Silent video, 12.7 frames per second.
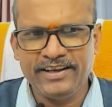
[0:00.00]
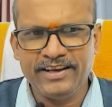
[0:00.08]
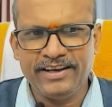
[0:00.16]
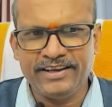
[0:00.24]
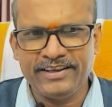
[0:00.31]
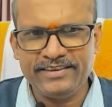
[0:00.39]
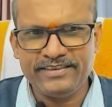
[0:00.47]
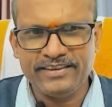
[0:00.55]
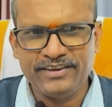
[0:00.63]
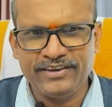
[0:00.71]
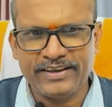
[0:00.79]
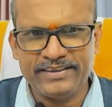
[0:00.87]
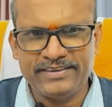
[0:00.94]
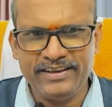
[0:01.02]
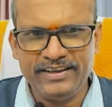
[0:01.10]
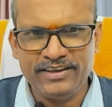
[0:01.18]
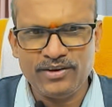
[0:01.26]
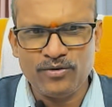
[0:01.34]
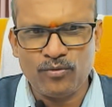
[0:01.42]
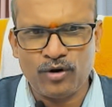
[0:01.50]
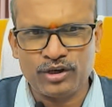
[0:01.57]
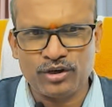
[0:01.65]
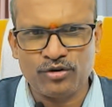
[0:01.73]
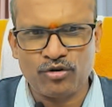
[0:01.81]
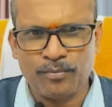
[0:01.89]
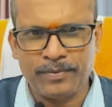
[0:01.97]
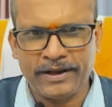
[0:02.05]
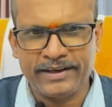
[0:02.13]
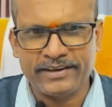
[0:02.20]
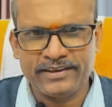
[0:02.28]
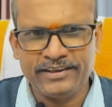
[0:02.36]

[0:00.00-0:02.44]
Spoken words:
It is, you can see water drop like.